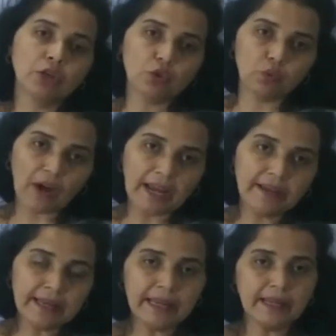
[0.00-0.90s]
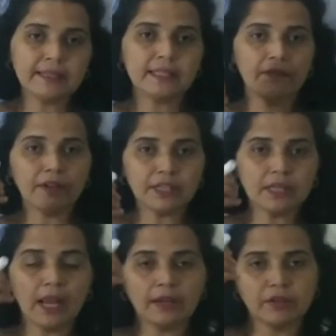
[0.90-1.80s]
So finally in
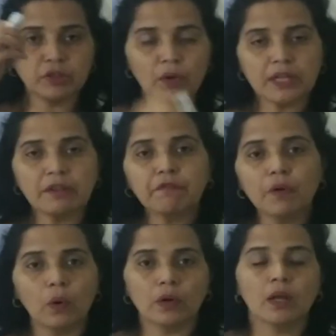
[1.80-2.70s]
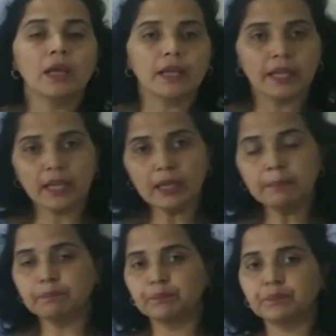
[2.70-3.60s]
1724
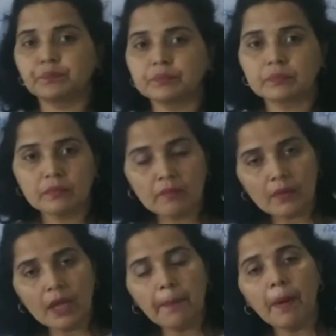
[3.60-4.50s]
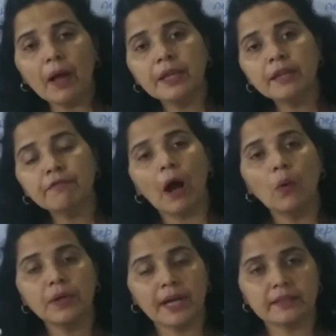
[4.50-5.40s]
he
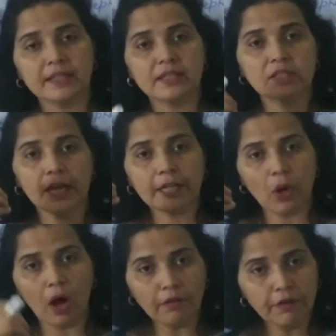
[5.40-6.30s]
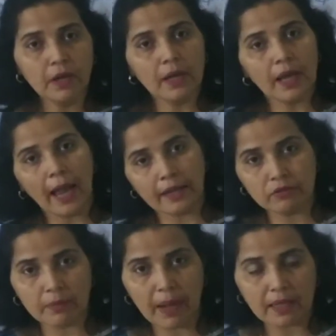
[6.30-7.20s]
founded the state of
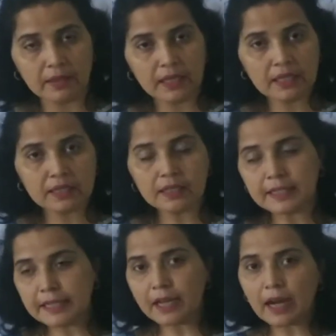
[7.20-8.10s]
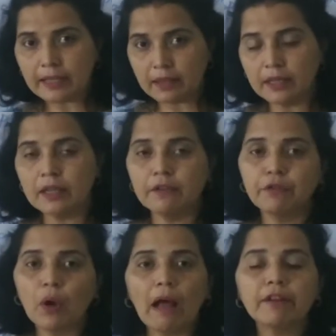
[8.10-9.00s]
Hyderabad. Is it clear? I think if
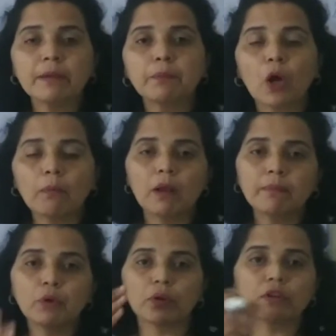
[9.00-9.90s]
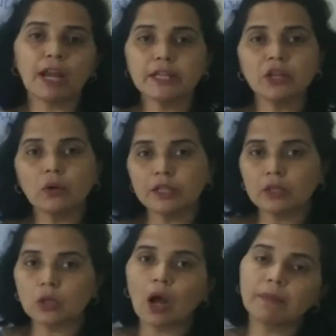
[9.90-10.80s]
you have any problem, you can write down in
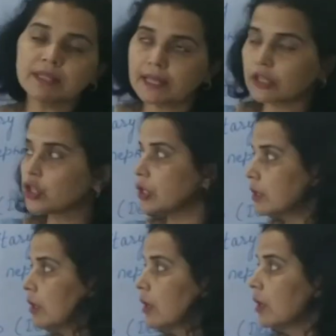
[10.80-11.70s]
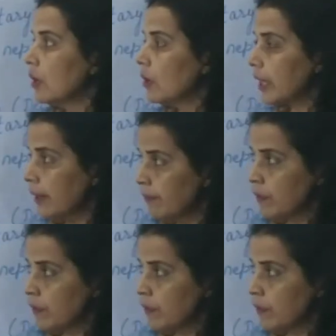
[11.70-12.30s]
the comment section, okay.